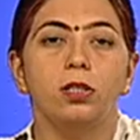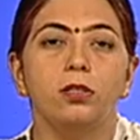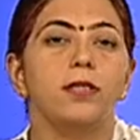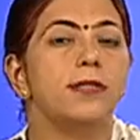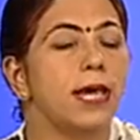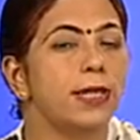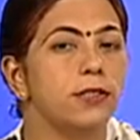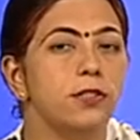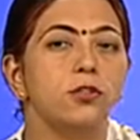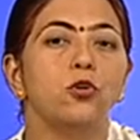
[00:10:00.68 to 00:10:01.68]
The
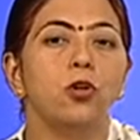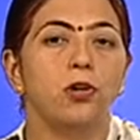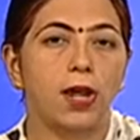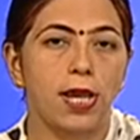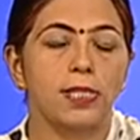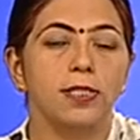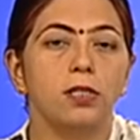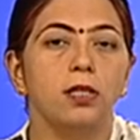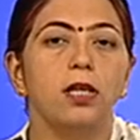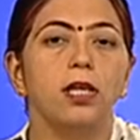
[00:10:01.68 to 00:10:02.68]
scientist Kohlrash,
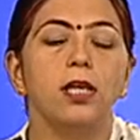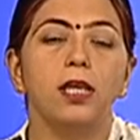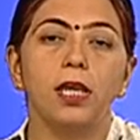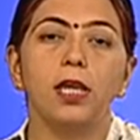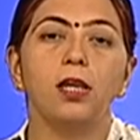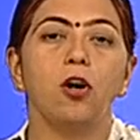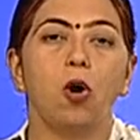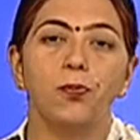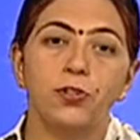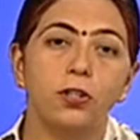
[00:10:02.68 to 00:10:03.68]
he
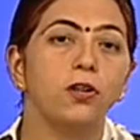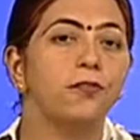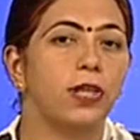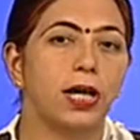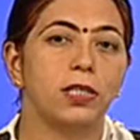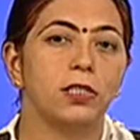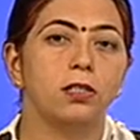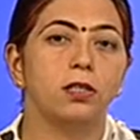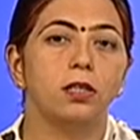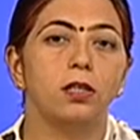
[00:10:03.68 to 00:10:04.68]
observed that
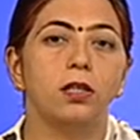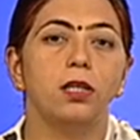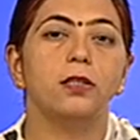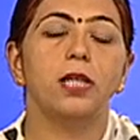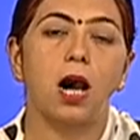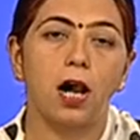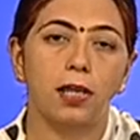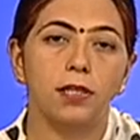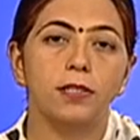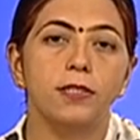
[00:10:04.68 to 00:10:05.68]
the
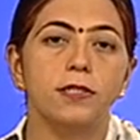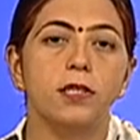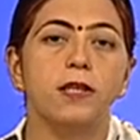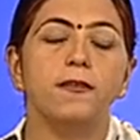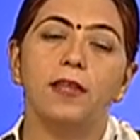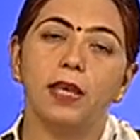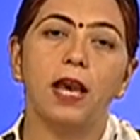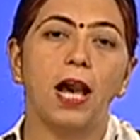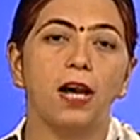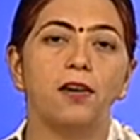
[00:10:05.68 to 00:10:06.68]
ions, they
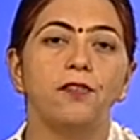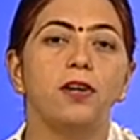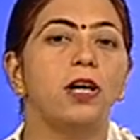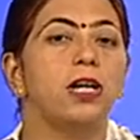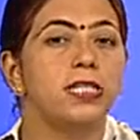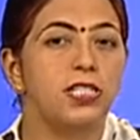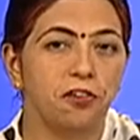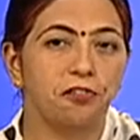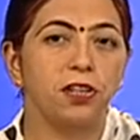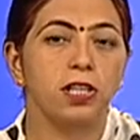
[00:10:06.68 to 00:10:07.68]
have a
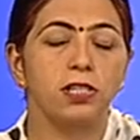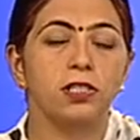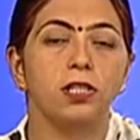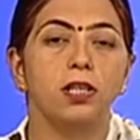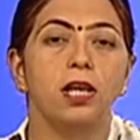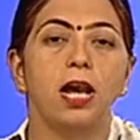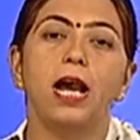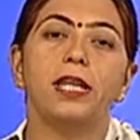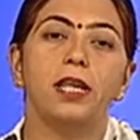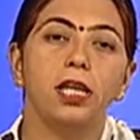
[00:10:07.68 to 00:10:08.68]
definite
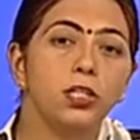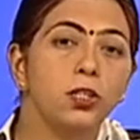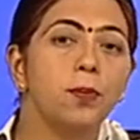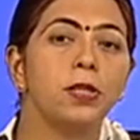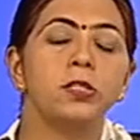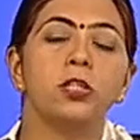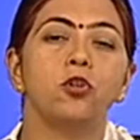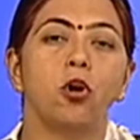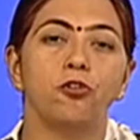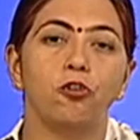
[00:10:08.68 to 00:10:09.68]
and independent
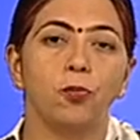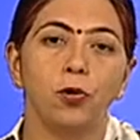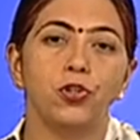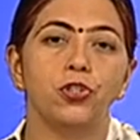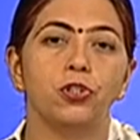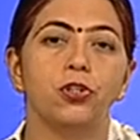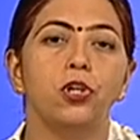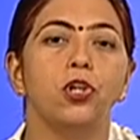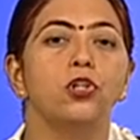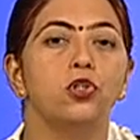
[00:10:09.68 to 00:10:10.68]
contribution
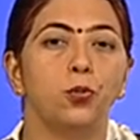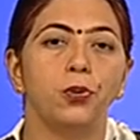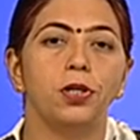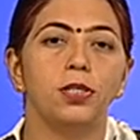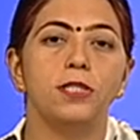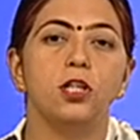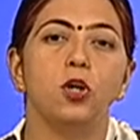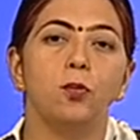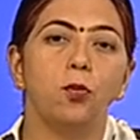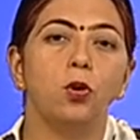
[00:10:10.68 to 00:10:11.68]
towards
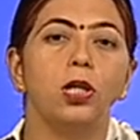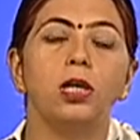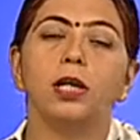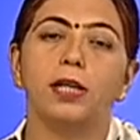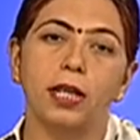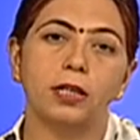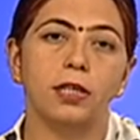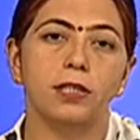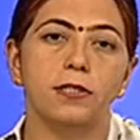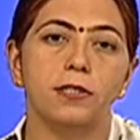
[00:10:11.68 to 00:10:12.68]
molar
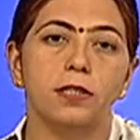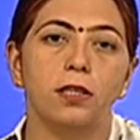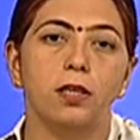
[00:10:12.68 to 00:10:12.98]
conductance.